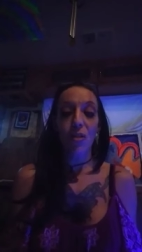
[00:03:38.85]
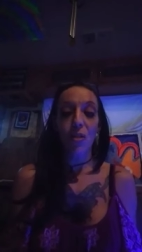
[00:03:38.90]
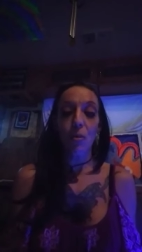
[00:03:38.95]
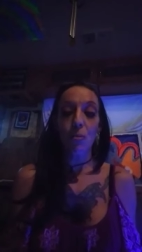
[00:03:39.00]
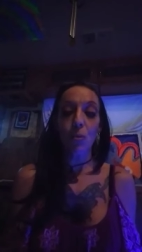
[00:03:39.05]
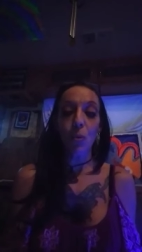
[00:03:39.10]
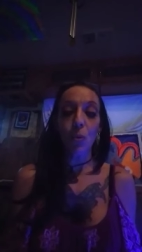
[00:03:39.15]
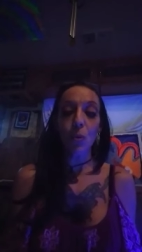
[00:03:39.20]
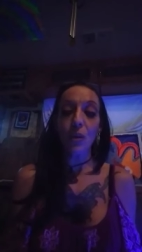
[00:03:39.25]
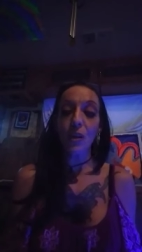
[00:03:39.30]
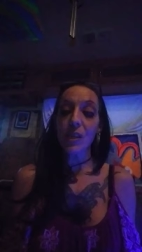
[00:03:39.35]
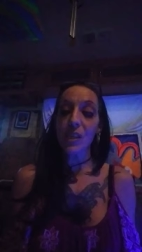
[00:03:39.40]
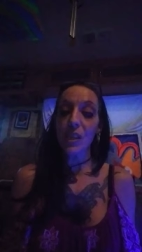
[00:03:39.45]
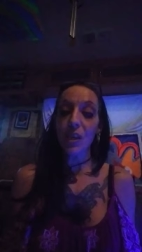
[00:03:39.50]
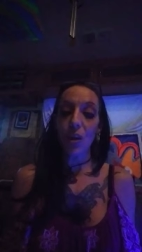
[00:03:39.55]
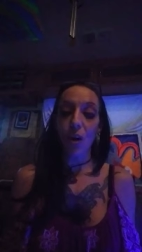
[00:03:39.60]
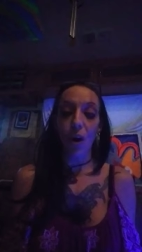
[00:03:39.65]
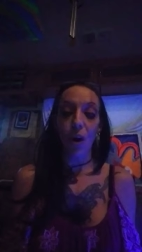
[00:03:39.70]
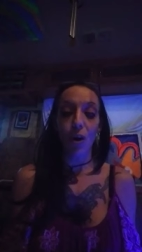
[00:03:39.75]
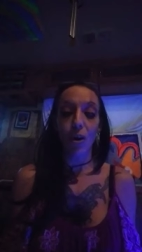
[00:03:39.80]
The moon is
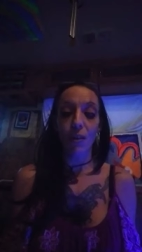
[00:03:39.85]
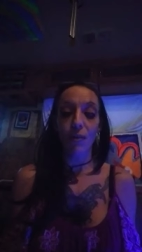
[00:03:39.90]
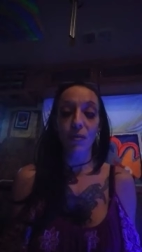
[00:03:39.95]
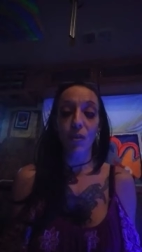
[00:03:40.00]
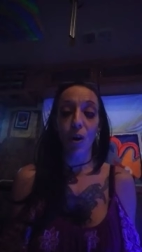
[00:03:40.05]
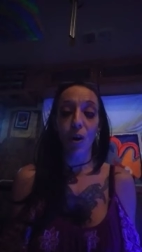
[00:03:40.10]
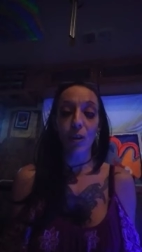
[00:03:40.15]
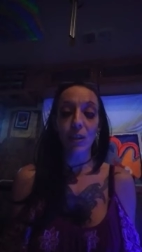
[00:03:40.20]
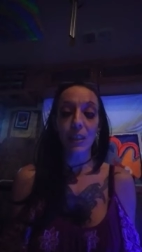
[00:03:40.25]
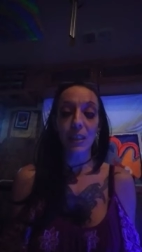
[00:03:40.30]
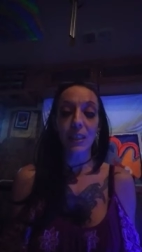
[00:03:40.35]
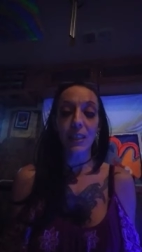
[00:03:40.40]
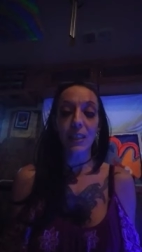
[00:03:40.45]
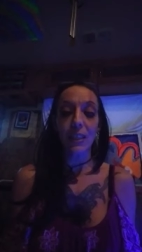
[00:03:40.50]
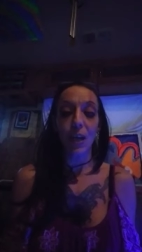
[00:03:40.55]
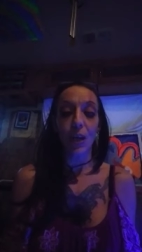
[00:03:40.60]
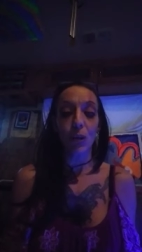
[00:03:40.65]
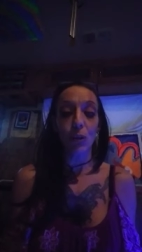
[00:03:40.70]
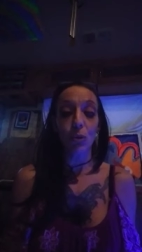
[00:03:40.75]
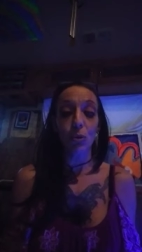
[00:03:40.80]
the card of
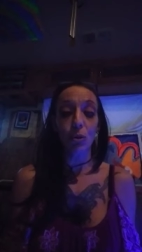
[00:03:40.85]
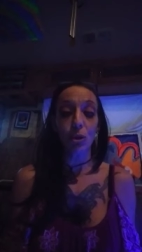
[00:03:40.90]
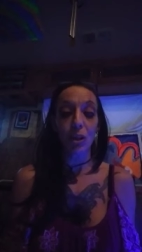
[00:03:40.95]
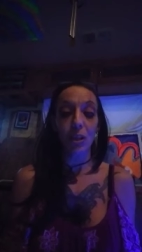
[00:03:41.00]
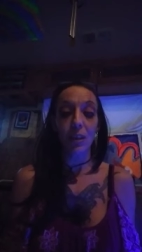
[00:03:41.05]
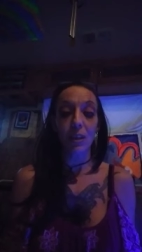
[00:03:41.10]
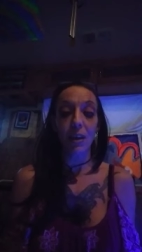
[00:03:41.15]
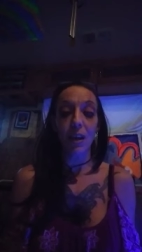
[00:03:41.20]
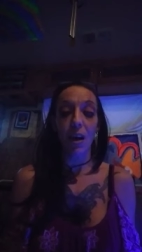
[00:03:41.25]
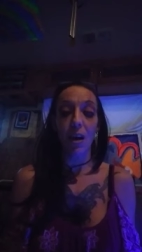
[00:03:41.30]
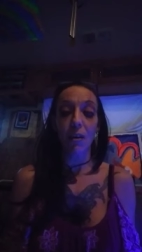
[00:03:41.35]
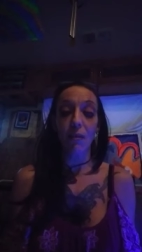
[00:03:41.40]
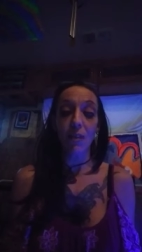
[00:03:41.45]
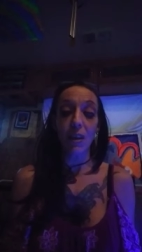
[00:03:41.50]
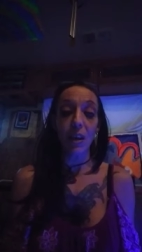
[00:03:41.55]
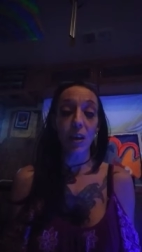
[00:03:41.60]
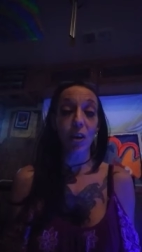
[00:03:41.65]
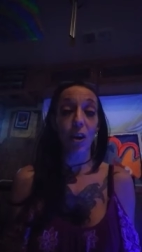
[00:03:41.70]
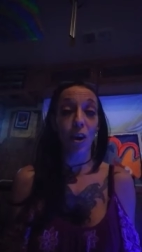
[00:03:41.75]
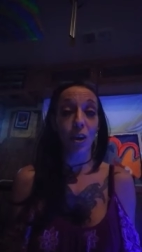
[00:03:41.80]
darkness, illusion of
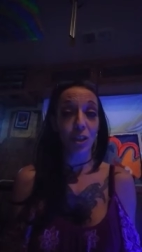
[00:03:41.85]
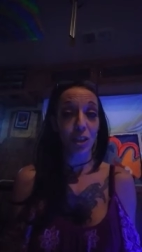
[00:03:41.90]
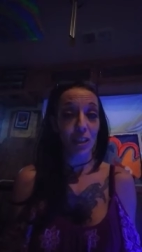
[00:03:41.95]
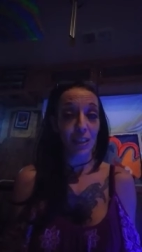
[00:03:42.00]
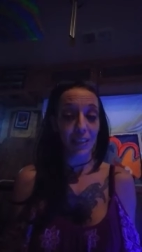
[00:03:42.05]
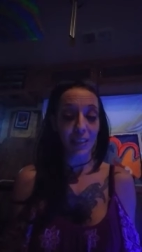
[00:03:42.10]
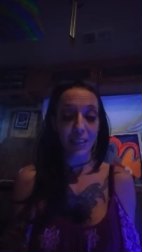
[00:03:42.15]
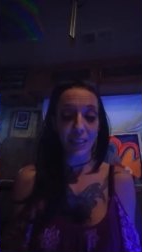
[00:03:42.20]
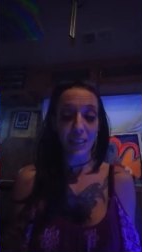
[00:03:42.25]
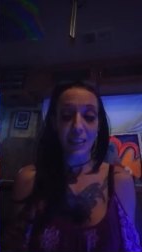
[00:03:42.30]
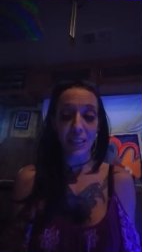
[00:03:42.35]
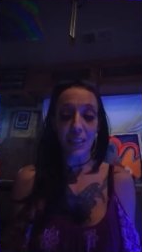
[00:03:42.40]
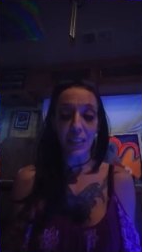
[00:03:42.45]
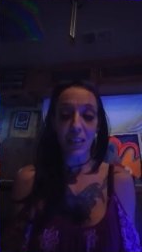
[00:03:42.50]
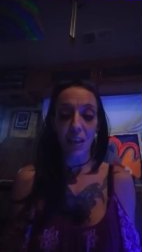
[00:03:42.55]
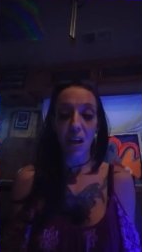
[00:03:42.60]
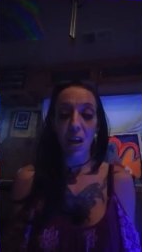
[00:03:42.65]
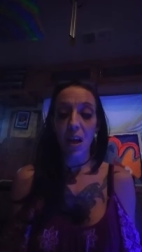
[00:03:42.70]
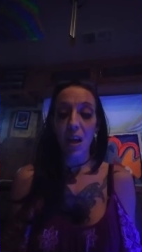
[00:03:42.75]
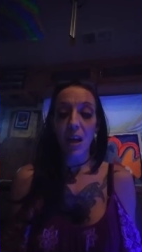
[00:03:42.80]
the
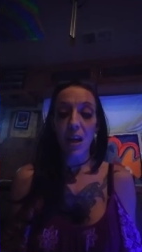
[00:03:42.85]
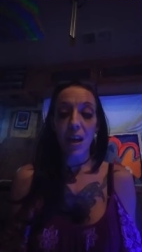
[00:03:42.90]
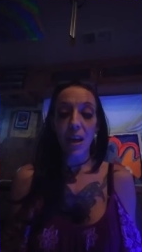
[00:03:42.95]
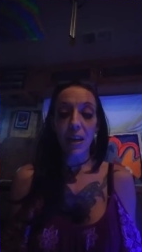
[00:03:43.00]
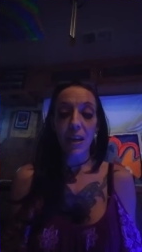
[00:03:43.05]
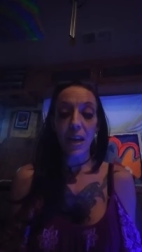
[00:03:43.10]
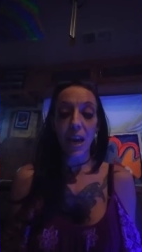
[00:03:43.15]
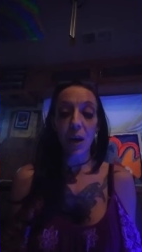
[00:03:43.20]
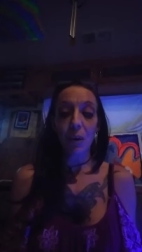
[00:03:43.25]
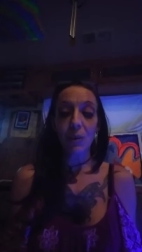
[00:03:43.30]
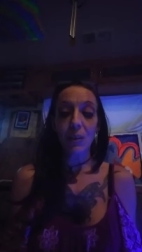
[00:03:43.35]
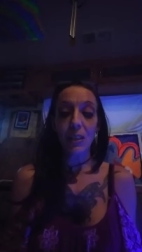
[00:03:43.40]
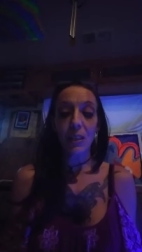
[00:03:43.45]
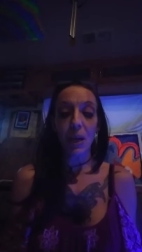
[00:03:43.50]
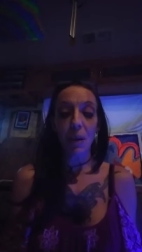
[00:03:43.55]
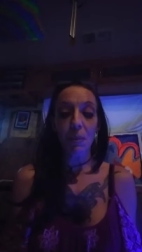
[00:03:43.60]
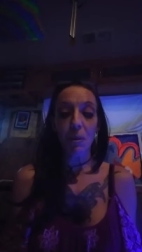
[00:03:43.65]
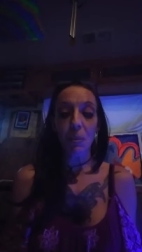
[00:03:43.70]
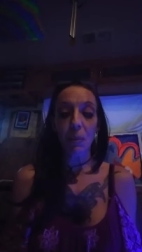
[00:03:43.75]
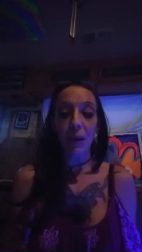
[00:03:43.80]
consciousness. Now it's
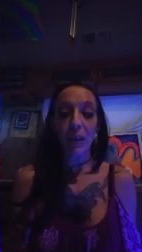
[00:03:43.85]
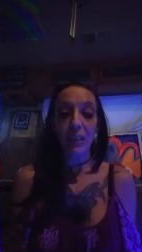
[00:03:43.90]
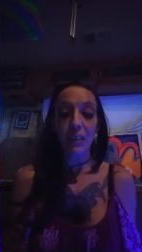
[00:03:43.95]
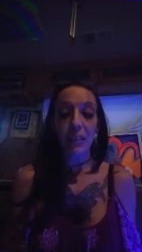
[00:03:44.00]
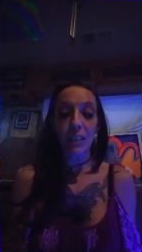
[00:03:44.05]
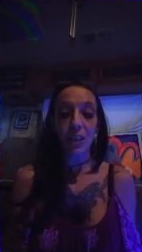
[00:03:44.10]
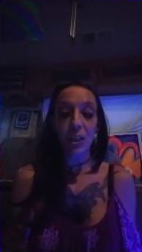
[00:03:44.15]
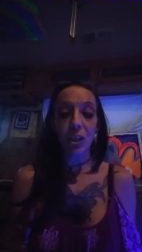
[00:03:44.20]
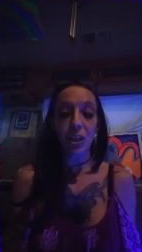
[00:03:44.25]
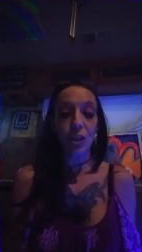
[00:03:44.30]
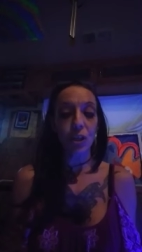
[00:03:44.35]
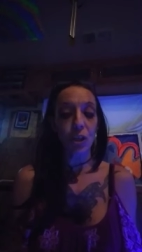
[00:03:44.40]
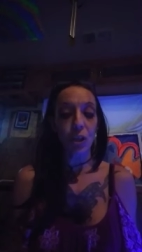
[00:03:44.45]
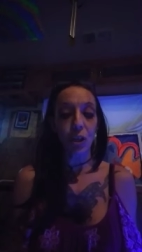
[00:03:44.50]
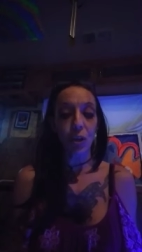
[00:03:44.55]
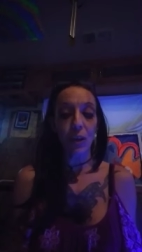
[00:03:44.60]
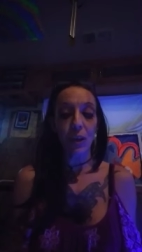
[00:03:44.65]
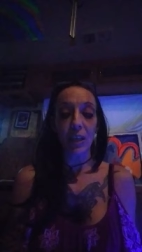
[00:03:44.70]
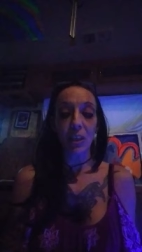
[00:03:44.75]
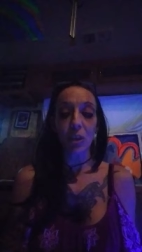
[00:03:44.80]
time to pay attention to
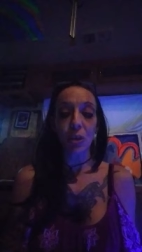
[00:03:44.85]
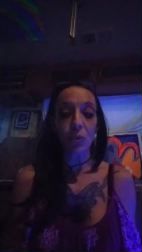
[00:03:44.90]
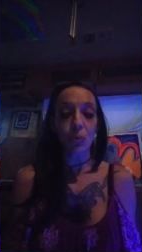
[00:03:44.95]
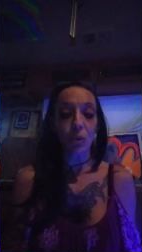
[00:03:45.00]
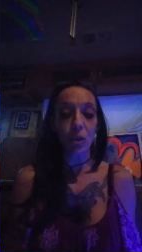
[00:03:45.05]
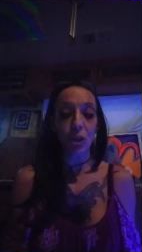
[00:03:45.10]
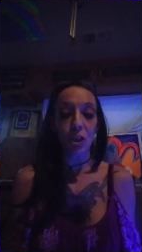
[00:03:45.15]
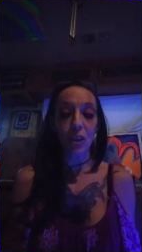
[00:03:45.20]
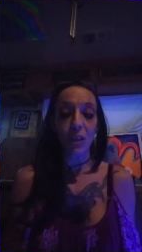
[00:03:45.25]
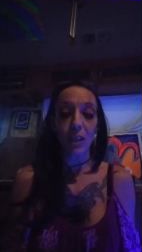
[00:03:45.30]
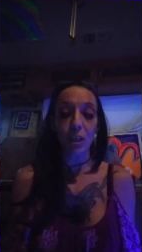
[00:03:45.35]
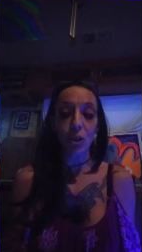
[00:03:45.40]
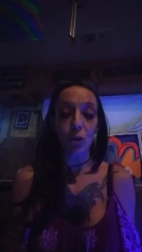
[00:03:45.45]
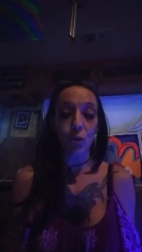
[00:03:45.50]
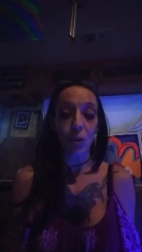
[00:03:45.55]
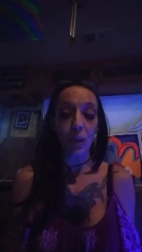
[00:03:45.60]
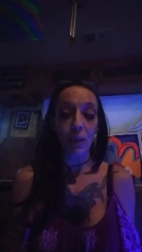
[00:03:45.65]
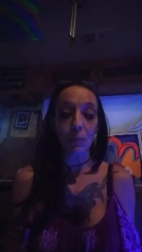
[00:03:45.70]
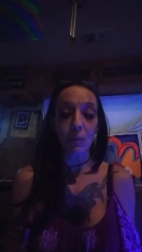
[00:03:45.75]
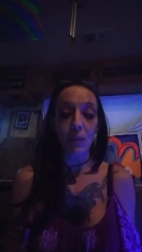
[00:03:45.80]
your intuition and
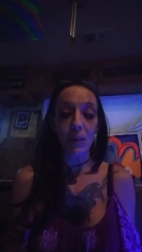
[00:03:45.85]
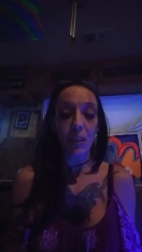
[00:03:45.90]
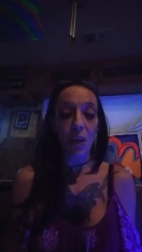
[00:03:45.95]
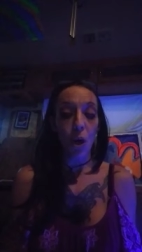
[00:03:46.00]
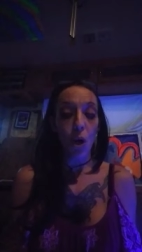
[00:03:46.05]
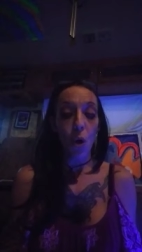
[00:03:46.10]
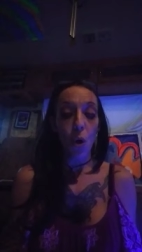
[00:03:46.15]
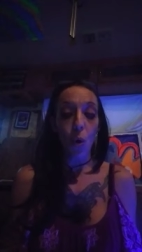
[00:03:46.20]
dreams.